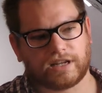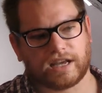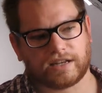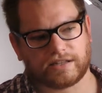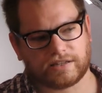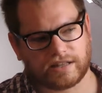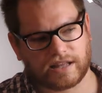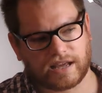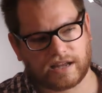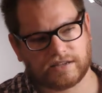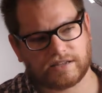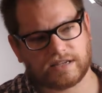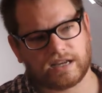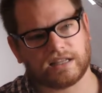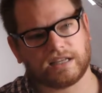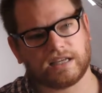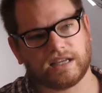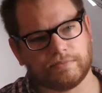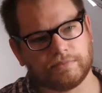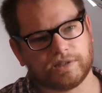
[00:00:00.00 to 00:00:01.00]
get to that
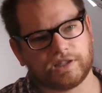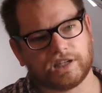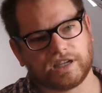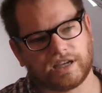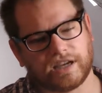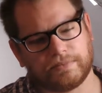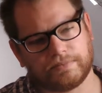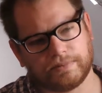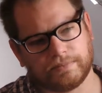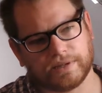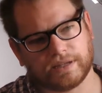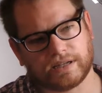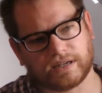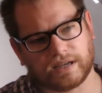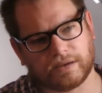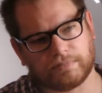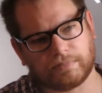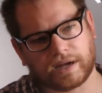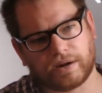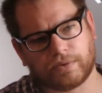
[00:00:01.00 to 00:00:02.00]
daily imaging
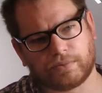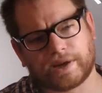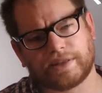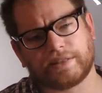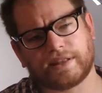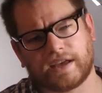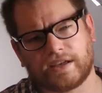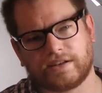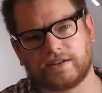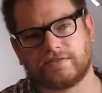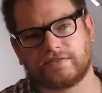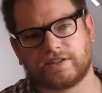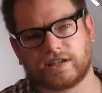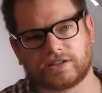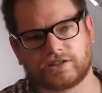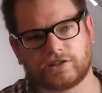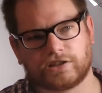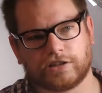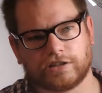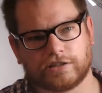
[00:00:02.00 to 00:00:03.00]
capability by around the end of
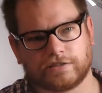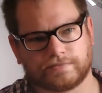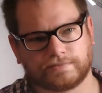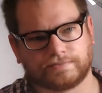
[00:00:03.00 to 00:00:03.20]
next year.